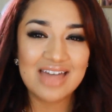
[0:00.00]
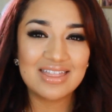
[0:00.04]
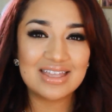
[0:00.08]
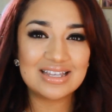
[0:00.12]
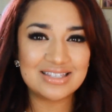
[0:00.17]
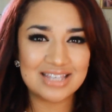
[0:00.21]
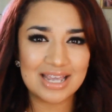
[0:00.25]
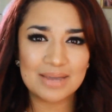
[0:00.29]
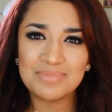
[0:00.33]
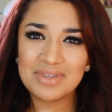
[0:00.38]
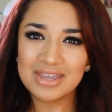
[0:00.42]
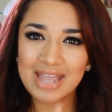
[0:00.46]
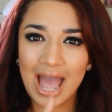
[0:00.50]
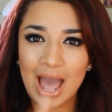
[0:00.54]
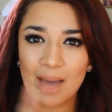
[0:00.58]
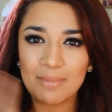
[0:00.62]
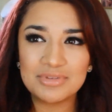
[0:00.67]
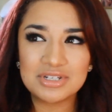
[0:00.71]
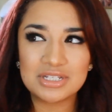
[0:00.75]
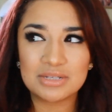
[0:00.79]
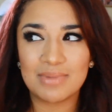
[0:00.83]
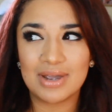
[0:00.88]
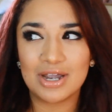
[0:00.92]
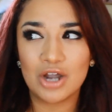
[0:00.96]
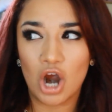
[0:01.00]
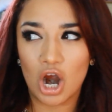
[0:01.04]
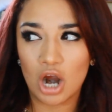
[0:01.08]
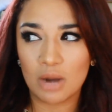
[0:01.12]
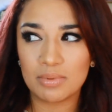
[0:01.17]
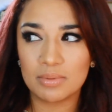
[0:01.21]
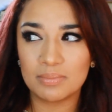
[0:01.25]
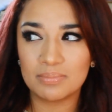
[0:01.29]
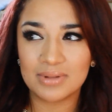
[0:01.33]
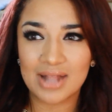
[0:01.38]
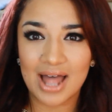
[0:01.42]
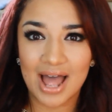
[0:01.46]
The same thing happened to my
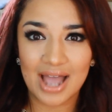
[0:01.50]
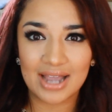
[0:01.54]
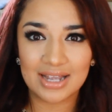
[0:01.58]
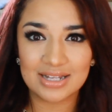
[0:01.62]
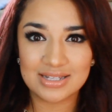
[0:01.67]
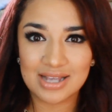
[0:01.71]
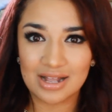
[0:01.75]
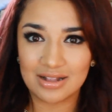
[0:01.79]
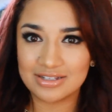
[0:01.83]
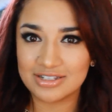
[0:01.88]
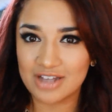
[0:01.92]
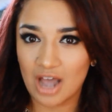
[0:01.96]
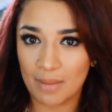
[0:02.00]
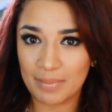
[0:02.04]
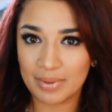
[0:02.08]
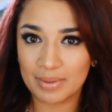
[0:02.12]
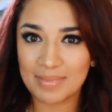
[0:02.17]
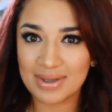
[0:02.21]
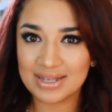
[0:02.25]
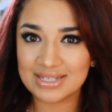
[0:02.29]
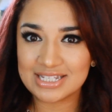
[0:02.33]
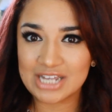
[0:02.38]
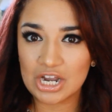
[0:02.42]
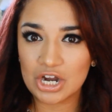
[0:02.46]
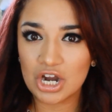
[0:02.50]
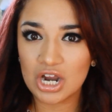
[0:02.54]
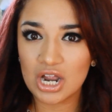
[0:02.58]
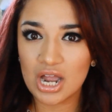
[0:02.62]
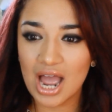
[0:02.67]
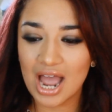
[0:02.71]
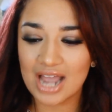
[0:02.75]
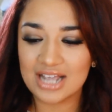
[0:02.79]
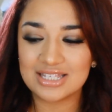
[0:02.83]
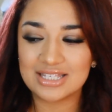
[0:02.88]
Carbon Black telescopic mascara.